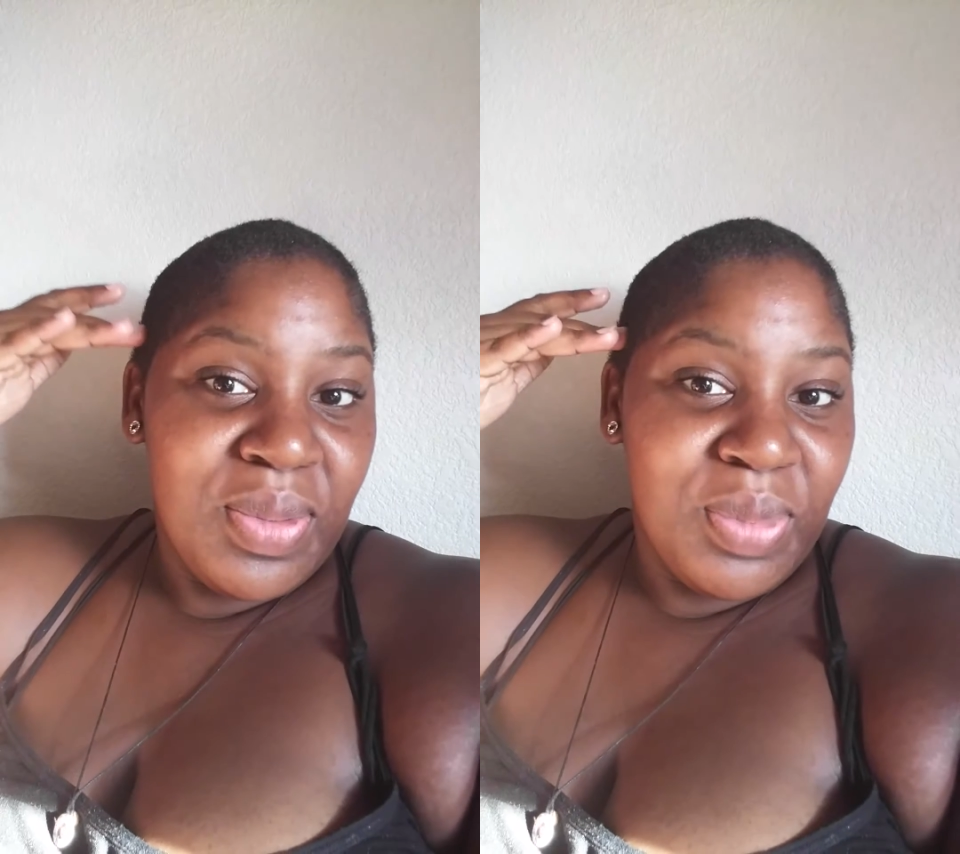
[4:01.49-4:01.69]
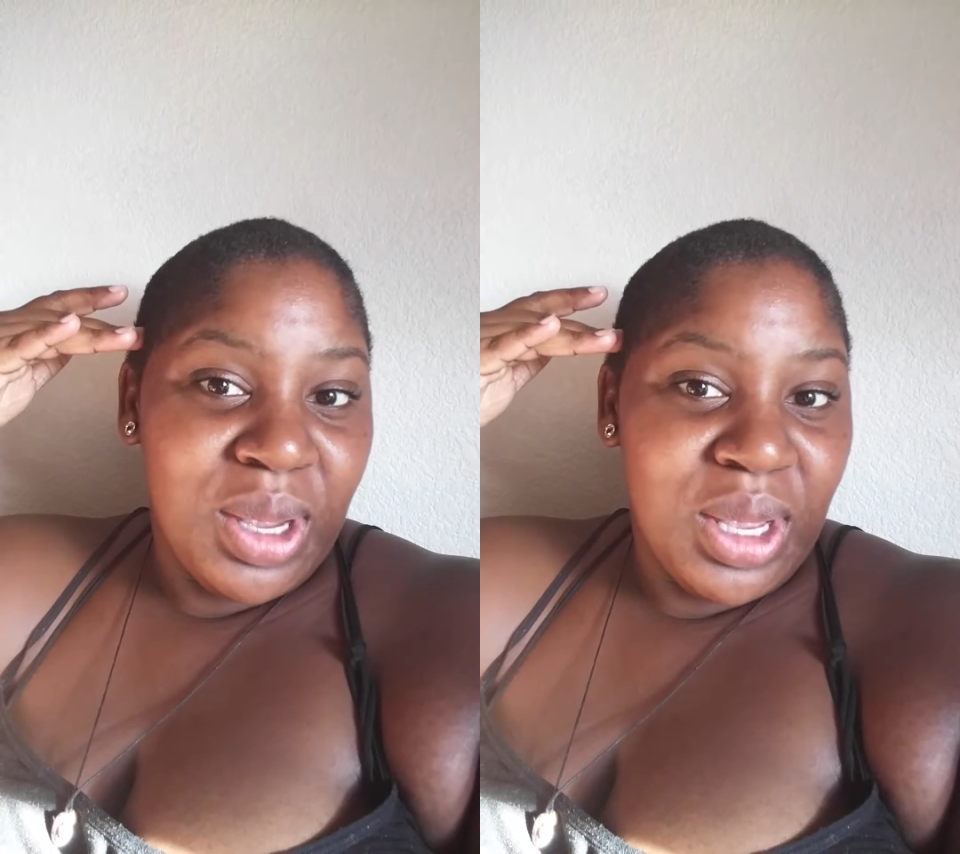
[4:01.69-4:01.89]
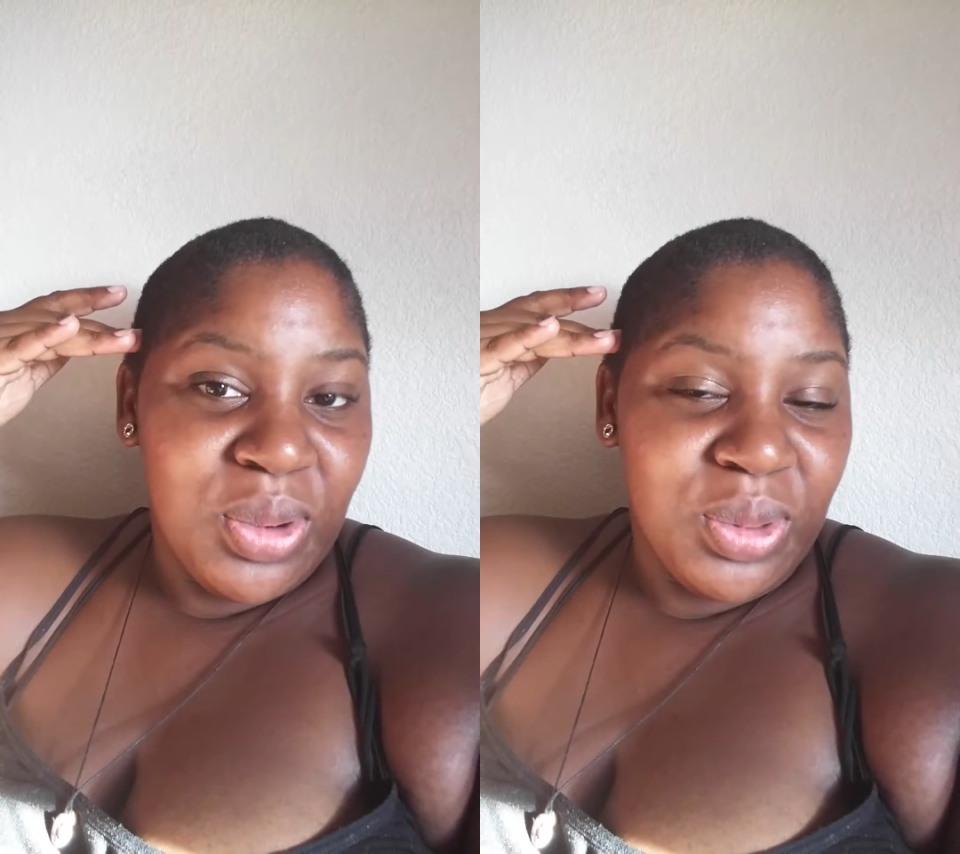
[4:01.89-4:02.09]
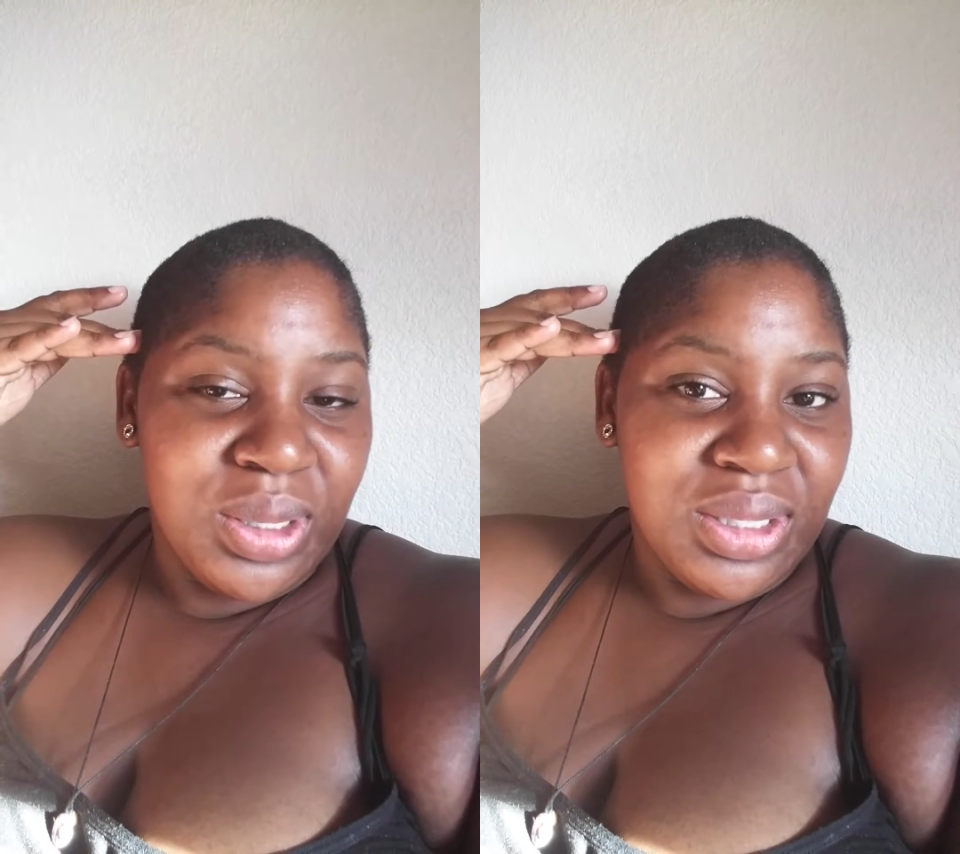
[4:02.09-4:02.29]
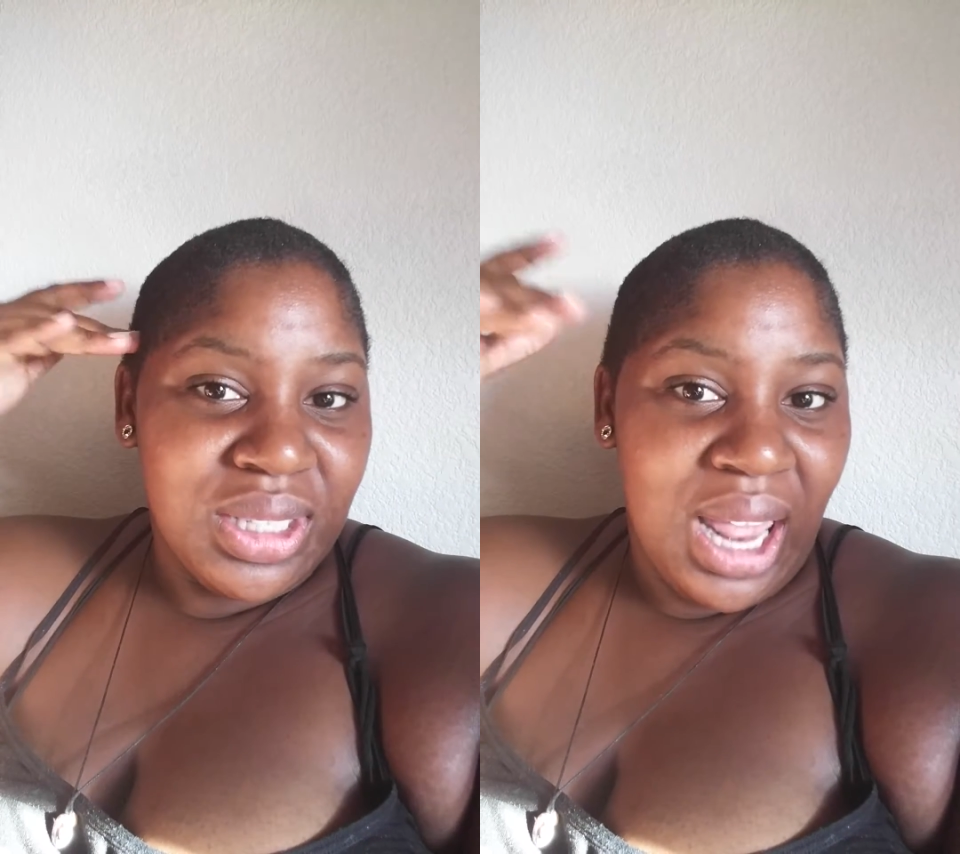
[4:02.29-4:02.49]
But it
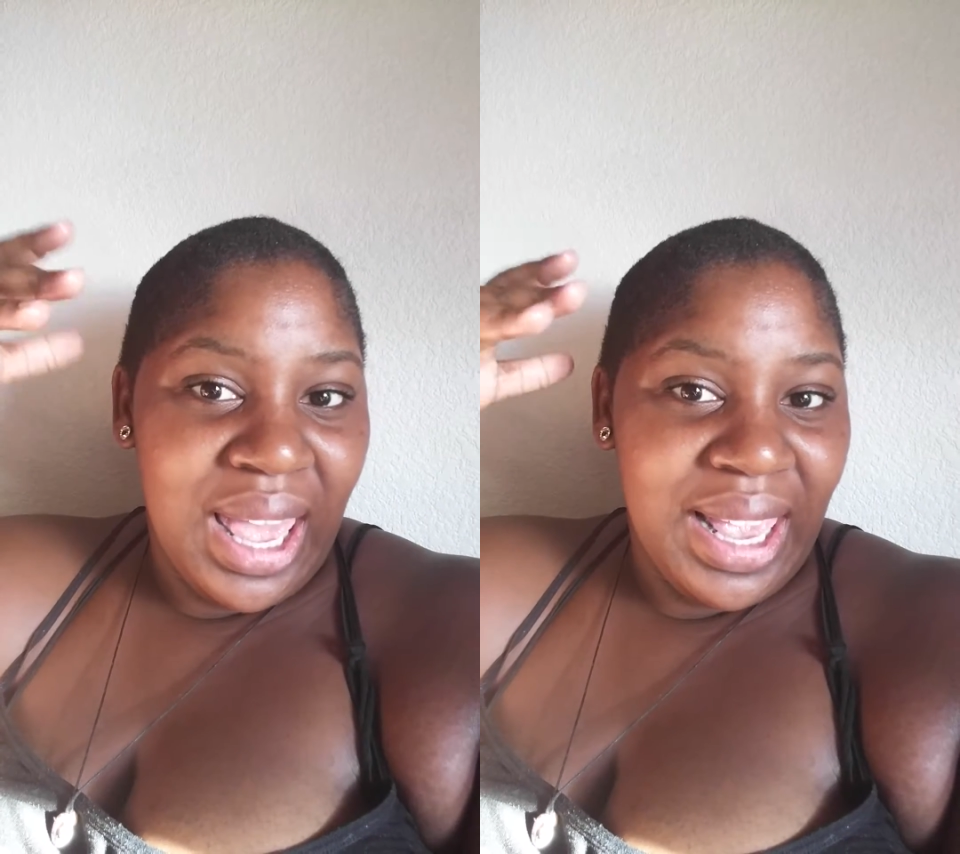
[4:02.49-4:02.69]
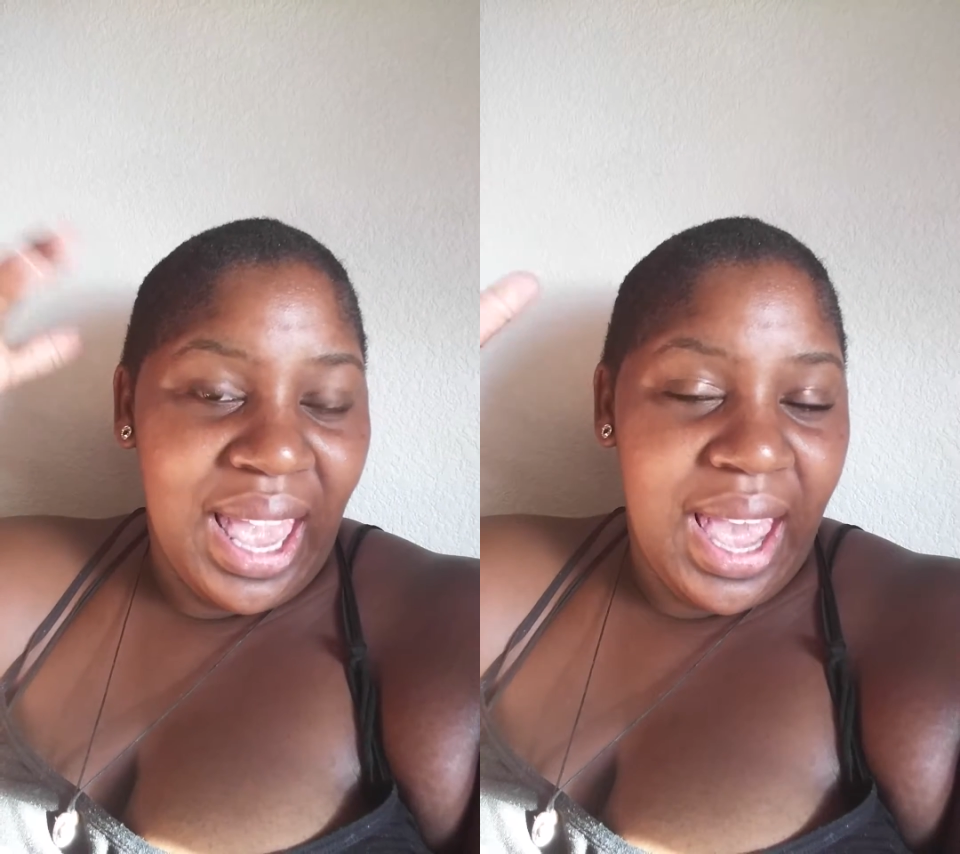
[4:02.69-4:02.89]
was like